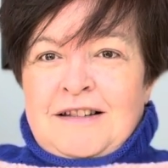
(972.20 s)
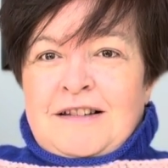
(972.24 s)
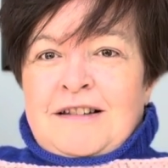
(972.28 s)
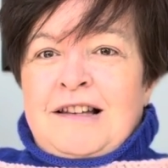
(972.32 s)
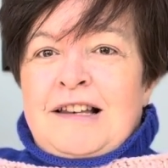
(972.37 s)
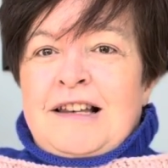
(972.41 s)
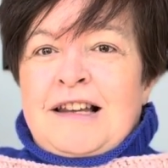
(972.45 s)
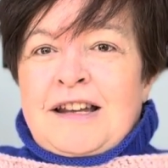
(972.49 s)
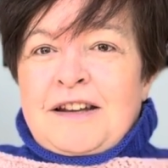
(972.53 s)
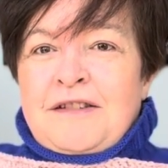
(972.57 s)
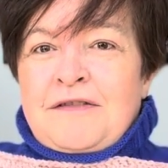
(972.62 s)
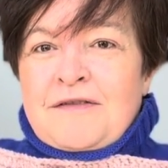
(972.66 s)

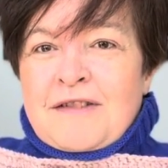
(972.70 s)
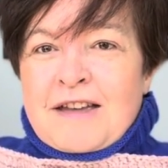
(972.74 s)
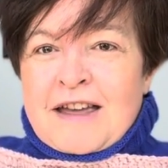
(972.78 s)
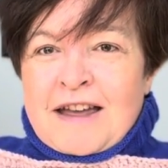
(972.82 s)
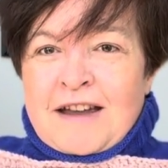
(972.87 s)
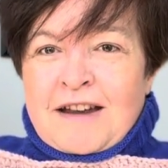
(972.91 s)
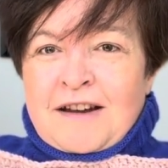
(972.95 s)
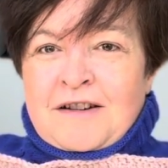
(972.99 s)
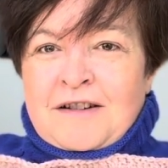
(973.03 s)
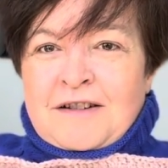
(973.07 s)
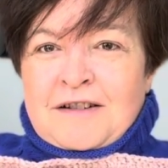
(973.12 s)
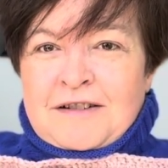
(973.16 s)
like
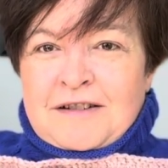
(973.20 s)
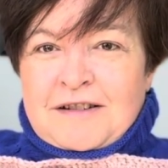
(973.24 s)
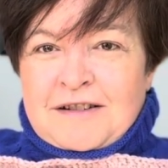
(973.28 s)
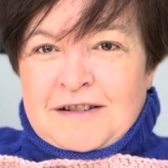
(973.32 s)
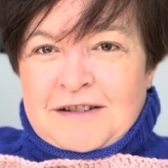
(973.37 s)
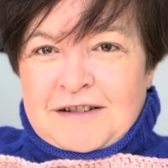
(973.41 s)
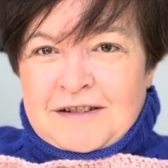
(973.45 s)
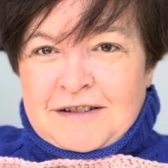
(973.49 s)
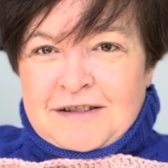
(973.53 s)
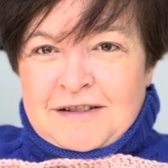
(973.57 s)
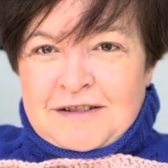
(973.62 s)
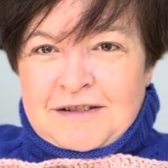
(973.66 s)
there,
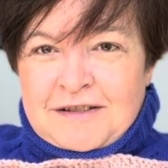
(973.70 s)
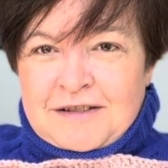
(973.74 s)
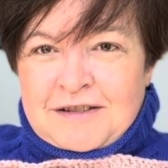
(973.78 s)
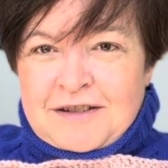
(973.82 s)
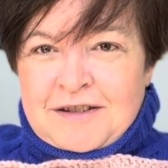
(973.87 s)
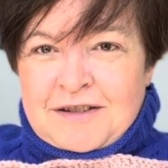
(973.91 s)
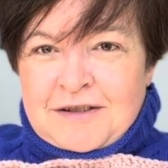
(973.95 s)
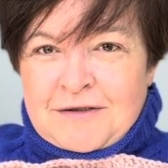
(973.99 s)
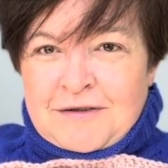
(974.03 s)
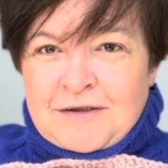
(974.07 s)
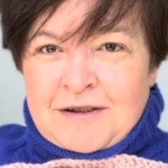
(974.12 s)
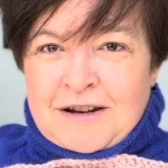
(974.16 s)

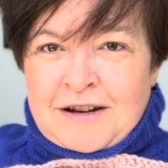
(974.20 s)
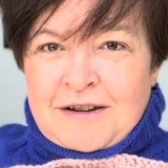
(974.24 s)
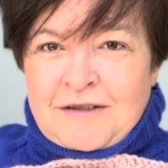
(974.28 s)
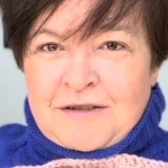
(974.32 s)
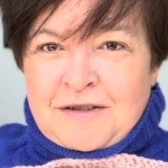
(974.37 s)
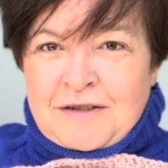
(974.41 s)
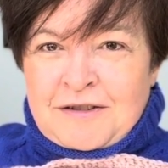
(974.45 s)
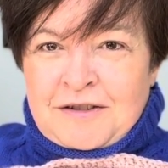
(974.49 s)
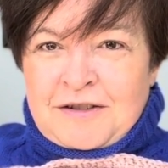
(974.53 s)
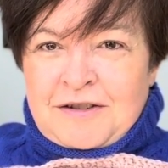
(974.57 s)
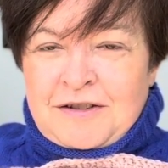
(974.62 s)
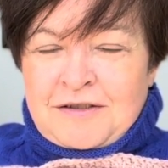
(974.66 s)
sewing
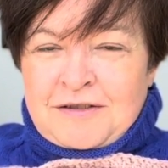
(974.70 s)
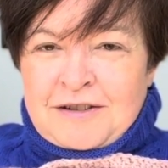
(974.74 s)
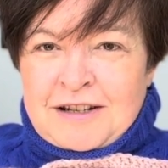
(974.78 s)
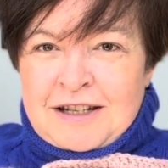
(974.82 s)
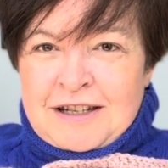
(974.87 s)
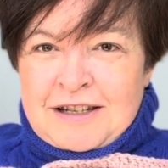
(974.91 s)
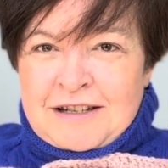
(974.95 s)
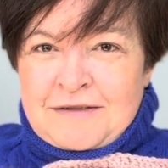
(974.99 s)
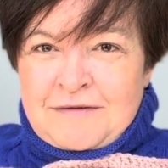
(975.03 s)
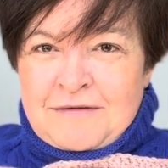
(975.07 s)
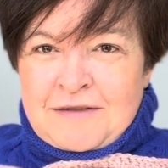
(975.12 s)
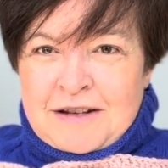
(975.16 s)
onto
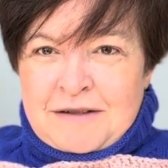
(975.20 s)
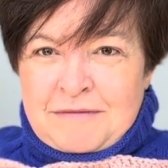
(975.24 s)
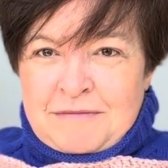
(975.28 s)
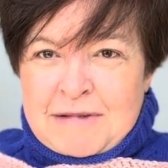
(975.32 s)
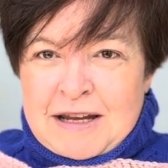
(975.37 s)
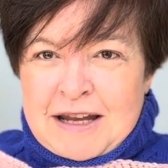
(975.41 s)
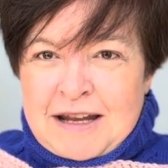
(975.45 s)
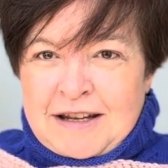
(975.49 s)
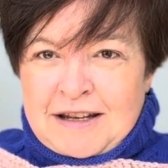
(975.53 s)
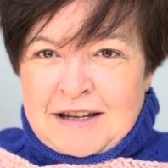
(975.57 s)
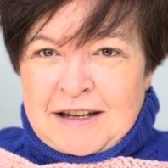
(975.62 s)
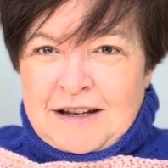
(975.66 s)
it and then
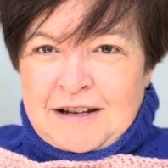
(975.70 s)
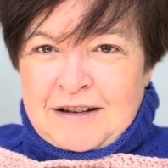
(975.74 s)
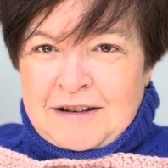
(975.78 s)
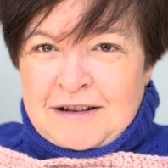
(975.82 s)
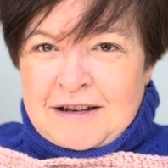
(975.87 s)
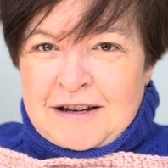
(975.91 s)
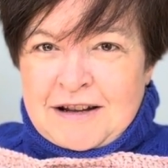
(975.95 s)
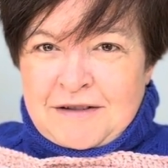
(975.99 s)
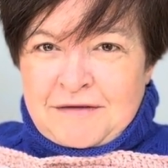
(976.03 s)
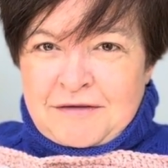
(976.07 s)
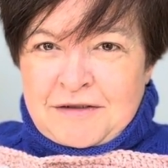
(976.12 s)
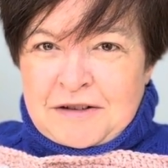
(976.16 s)
making
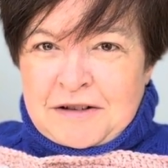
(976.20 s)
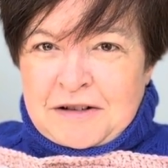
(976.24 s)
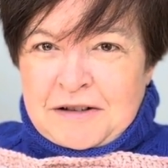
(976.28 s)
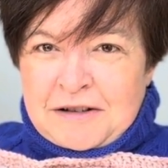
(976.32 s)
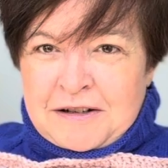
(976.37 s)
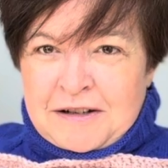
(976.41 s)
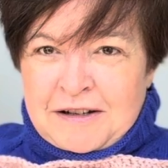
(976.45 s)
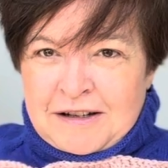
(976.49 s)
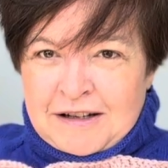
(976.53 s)
another